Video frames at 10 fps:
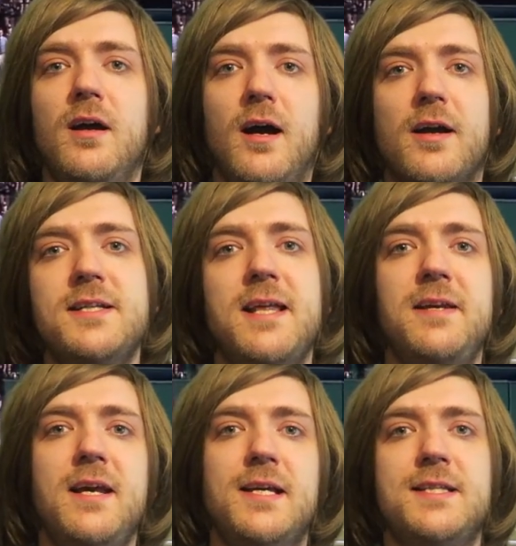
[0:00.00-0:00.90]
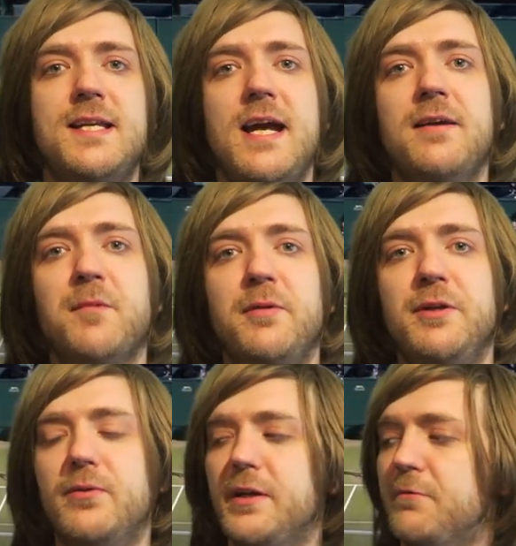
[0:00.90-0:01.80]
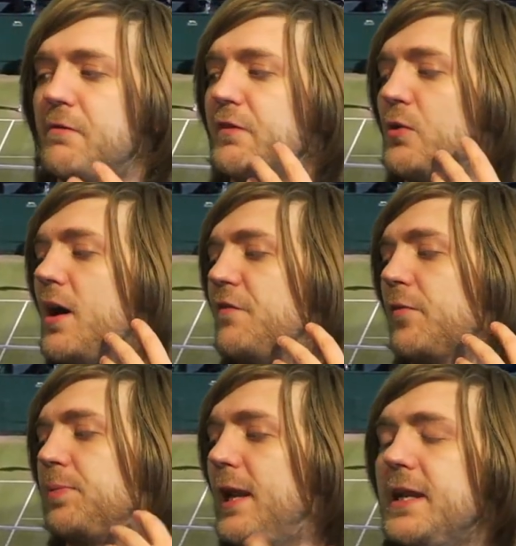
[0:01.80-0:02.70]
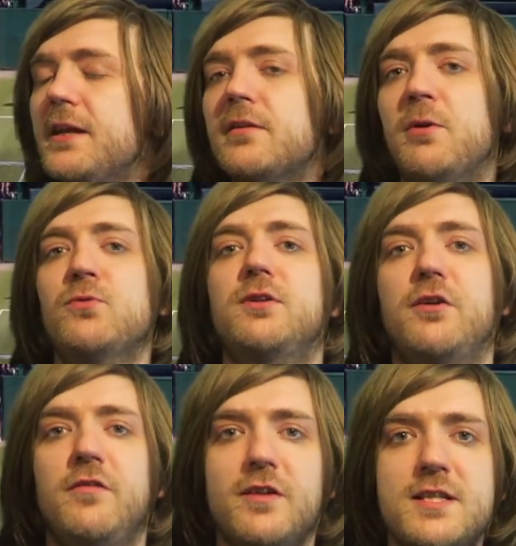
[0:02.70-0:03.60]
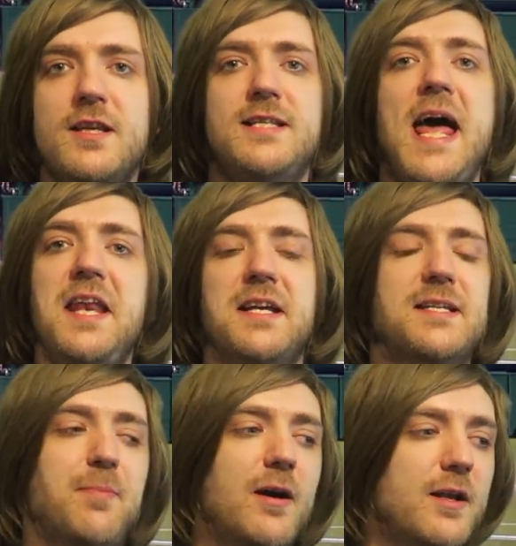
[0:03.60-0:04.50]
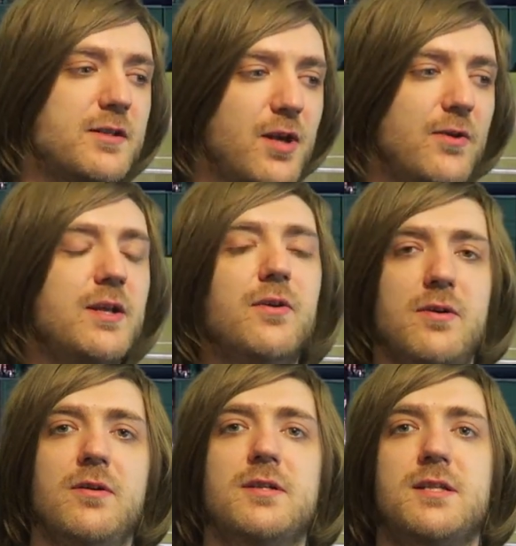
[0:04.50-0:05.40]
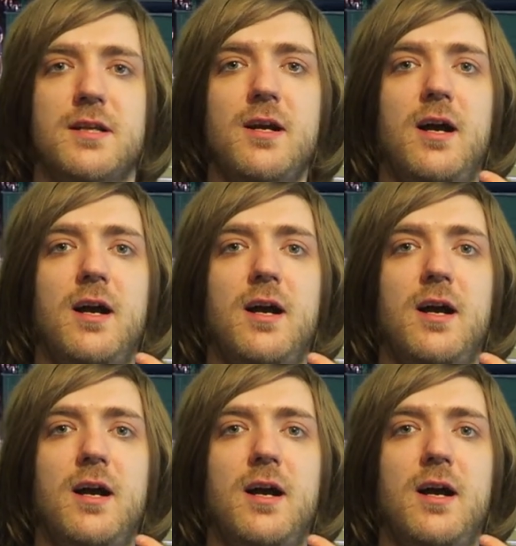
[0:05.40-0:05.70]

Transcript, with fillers: Hi guys, Dane here, and today I'm going to be doing a review of Playing the Moldovans at Tennis by Tony Hawks,